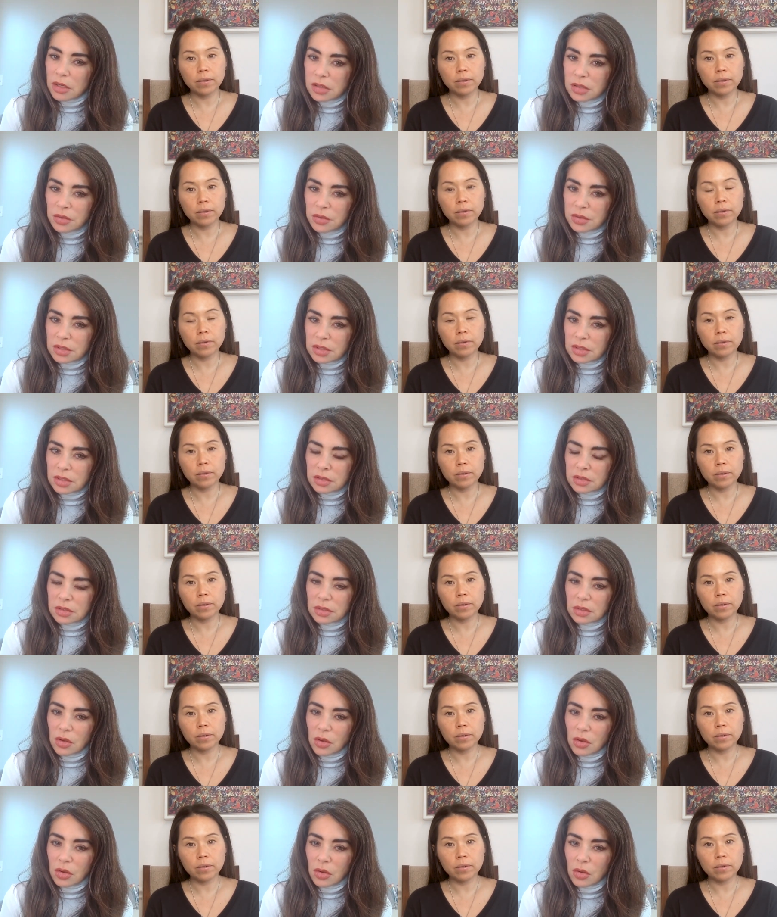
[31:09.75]
Speaker 1: excuses
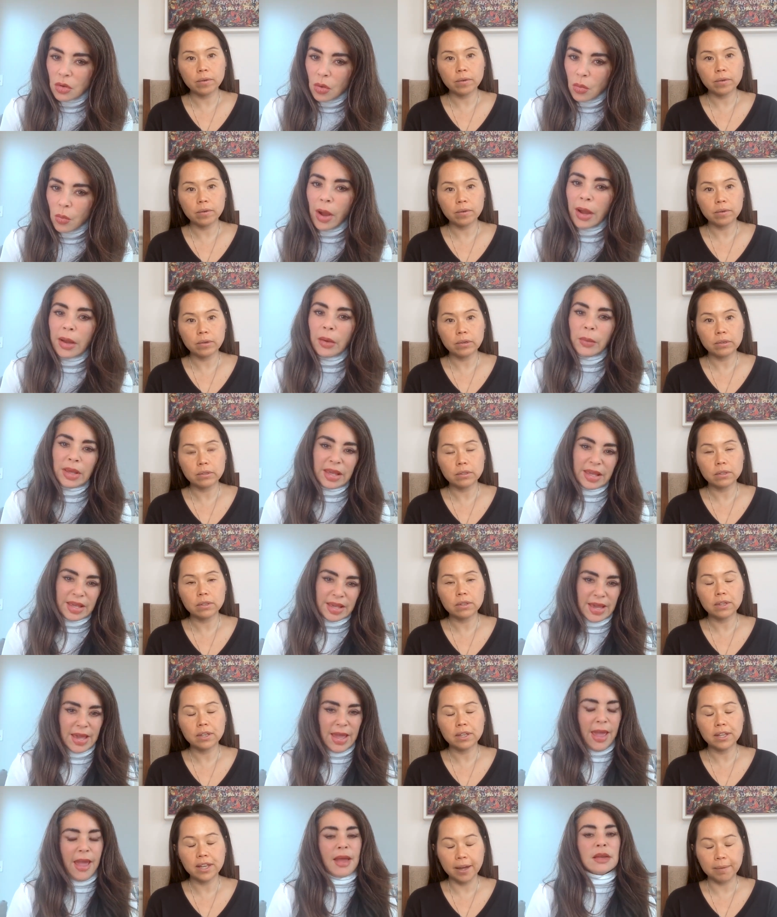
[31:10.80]
why we
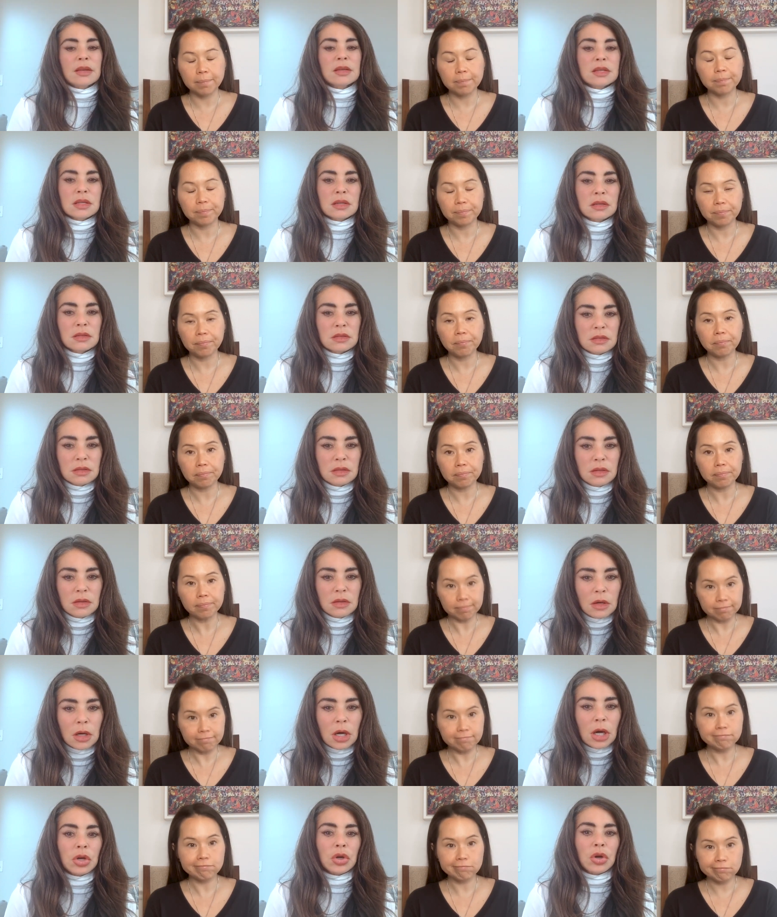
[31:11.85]
can't
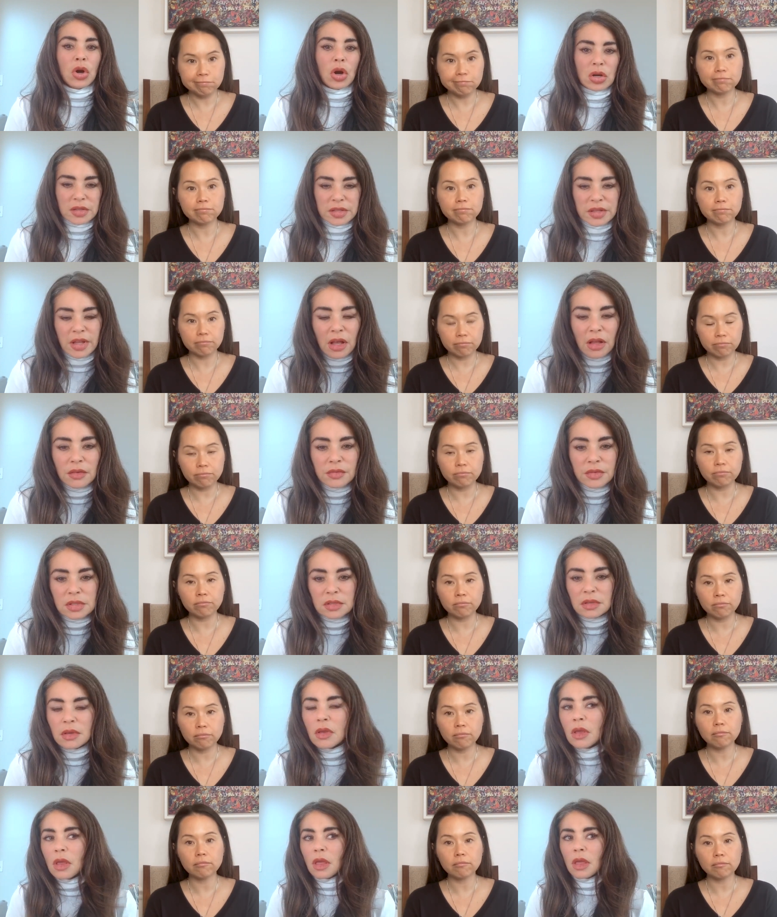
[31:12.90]
honor ourselves. Mm-hmm.
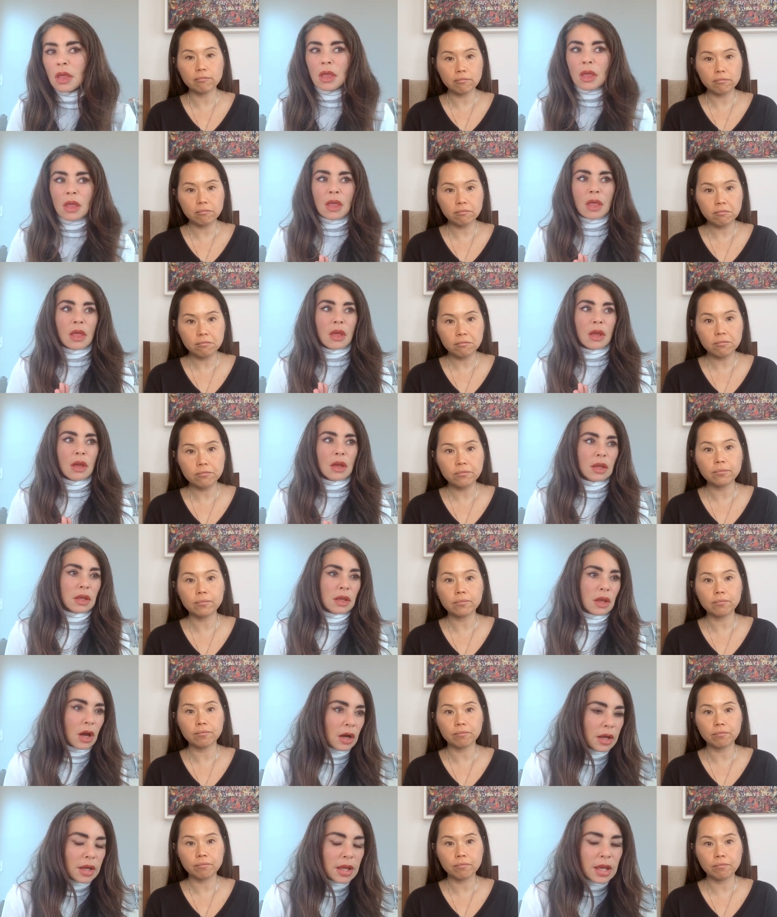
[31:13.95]

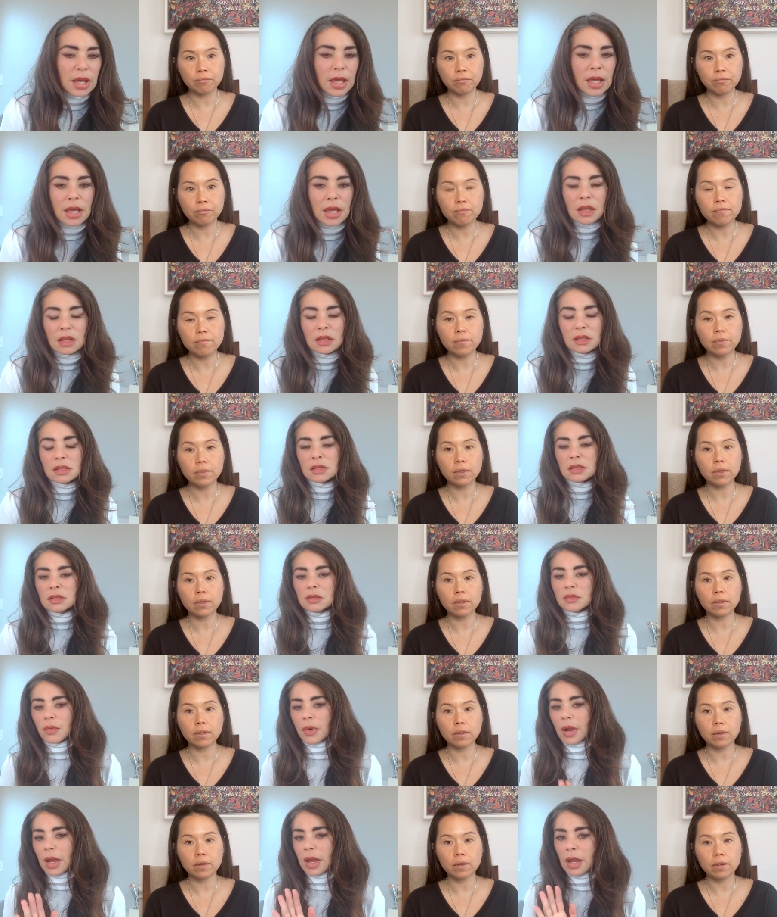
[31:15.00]
Young mm-hmm. kids,
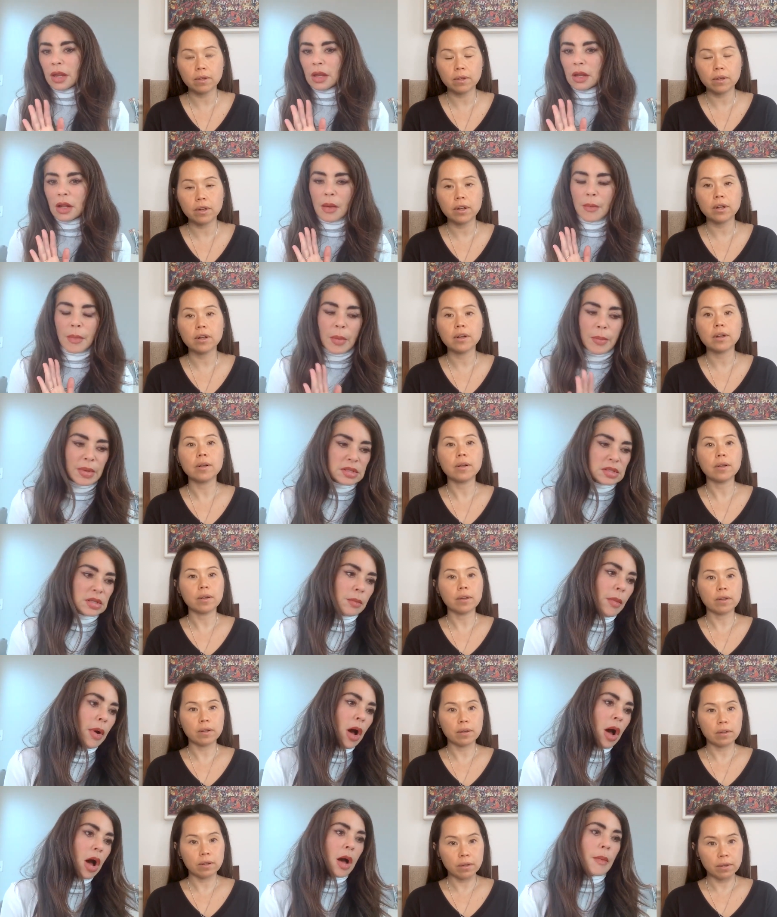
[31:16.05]
right? I'm a busy
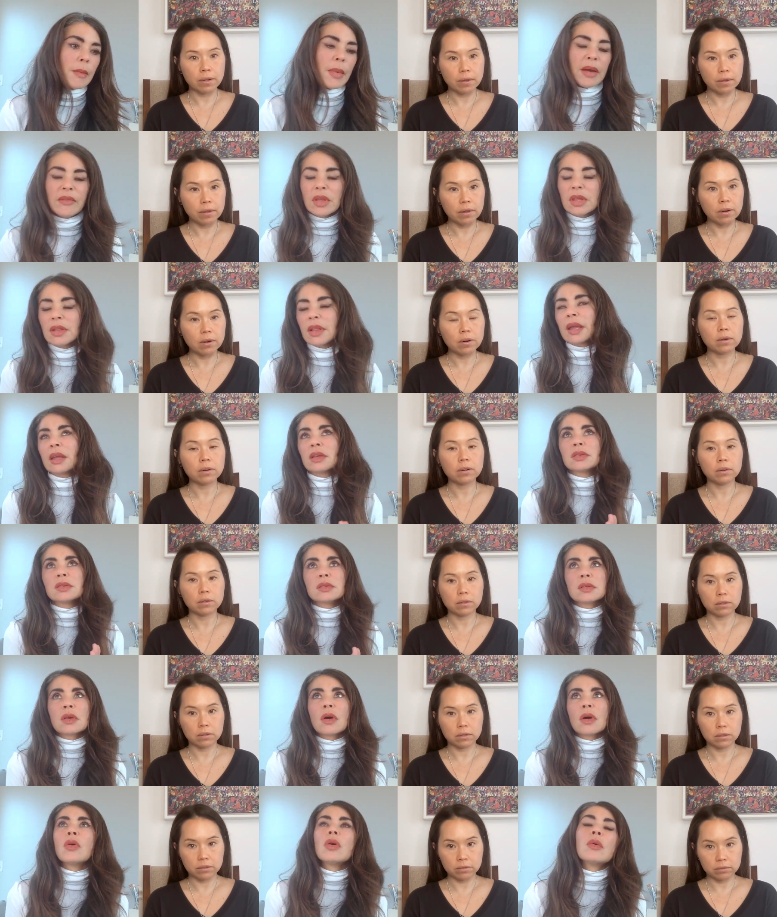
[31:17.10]
mom. I've like
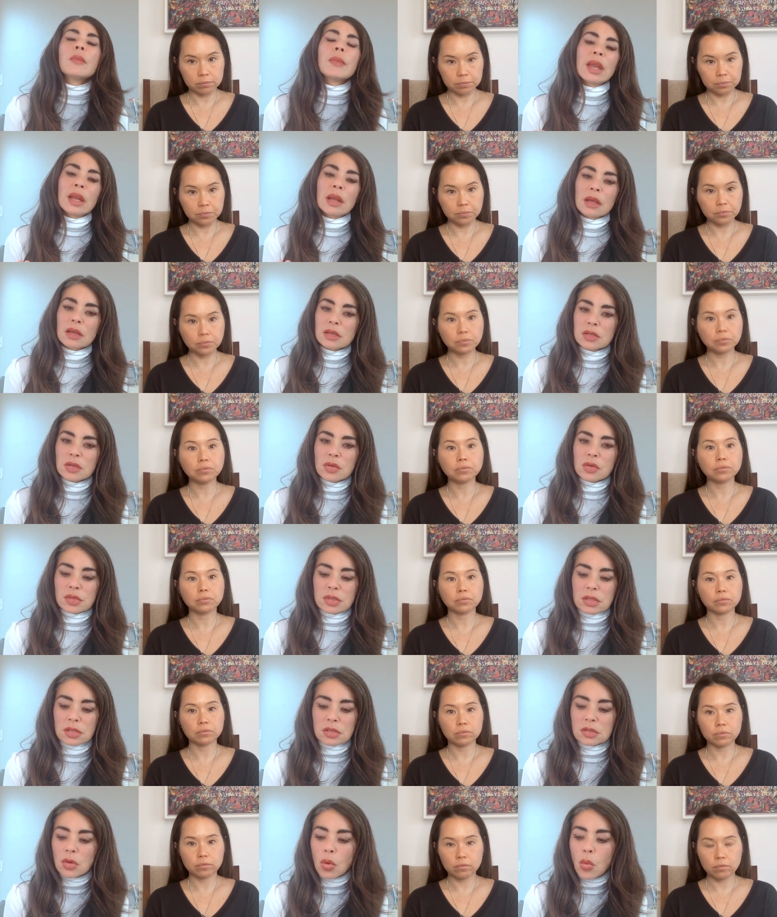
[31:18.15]
so many
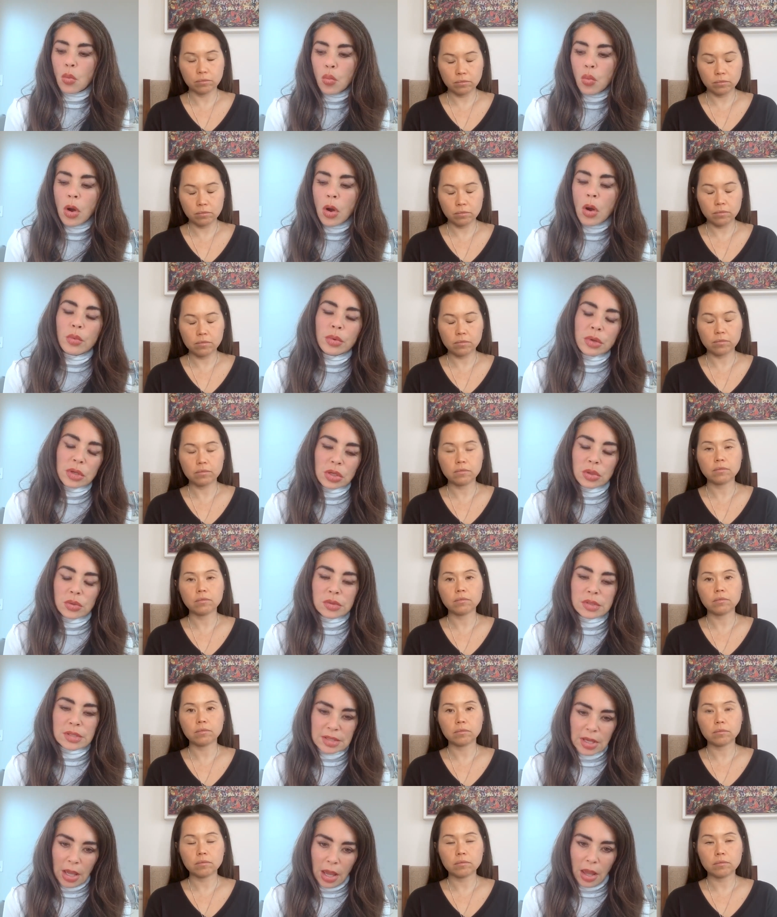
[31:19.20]
excuses. So what would you
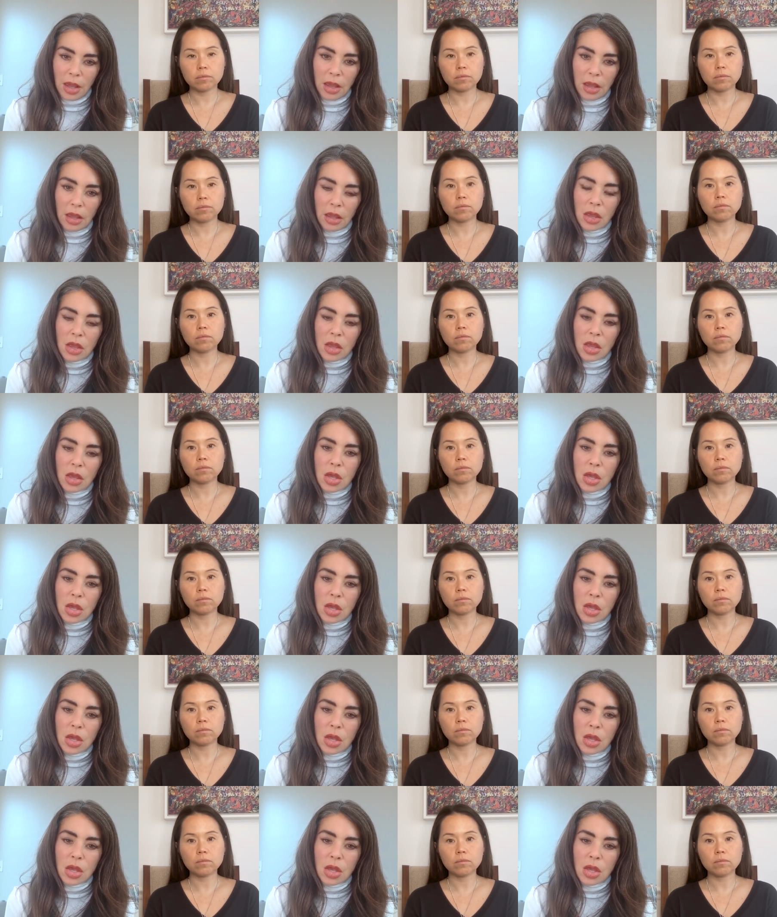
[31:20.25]
say